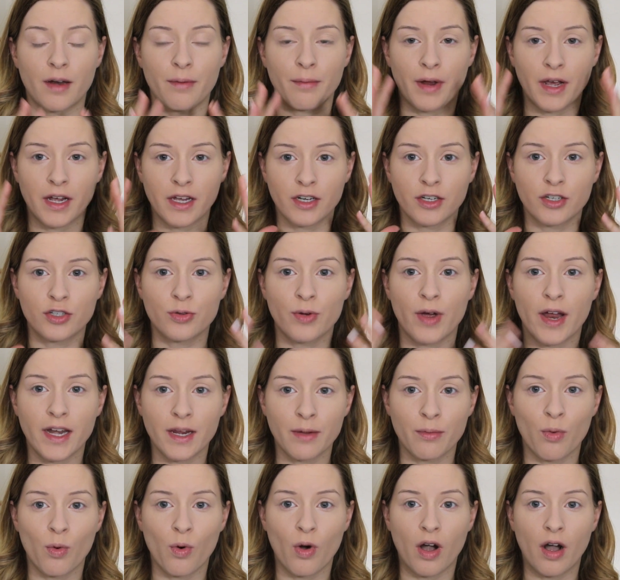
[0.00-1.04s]
I'm not gonna do any
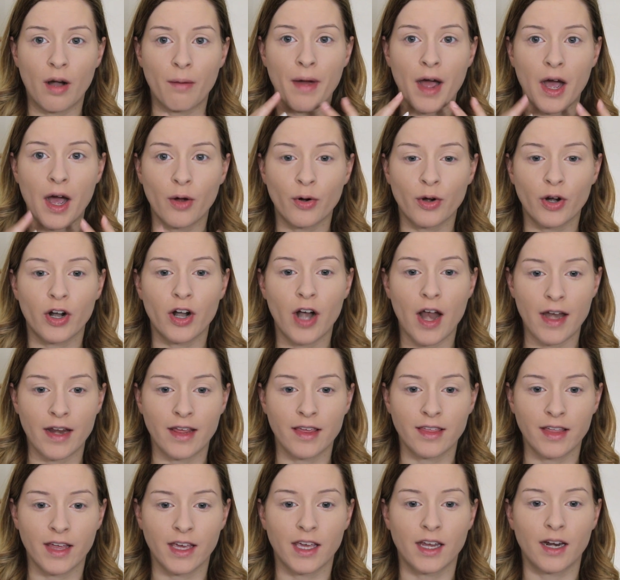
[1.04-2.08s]
more powder or
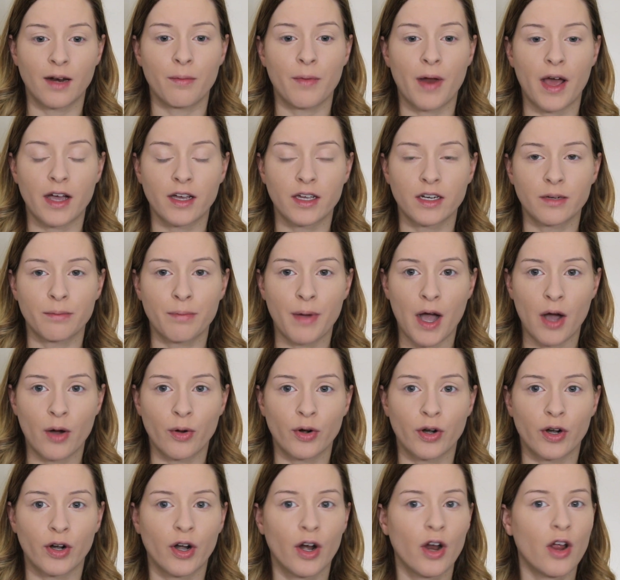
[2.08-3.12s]
anything, and I'm not gonna
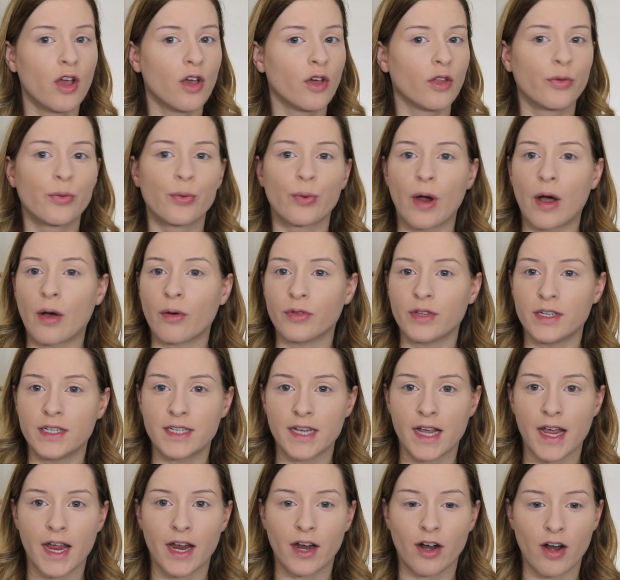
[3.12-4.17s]
powder throughout the
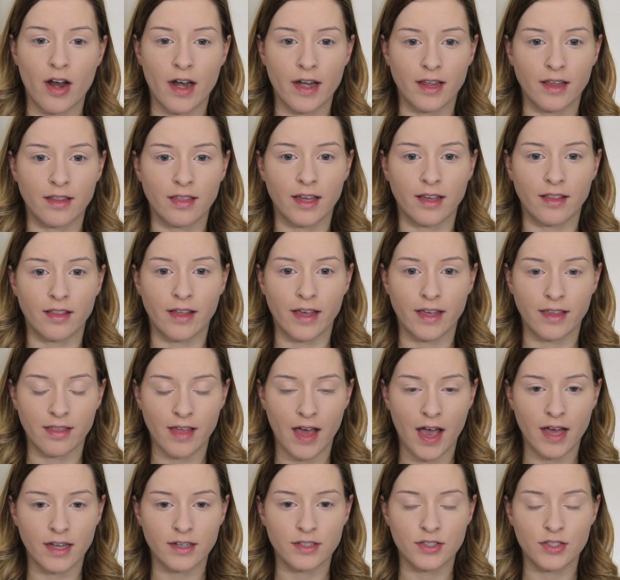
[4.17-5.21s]
day or anything like
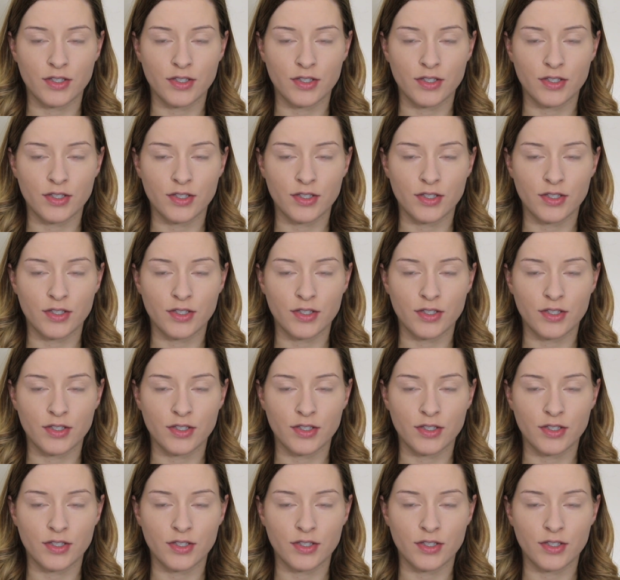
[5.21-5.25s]
that.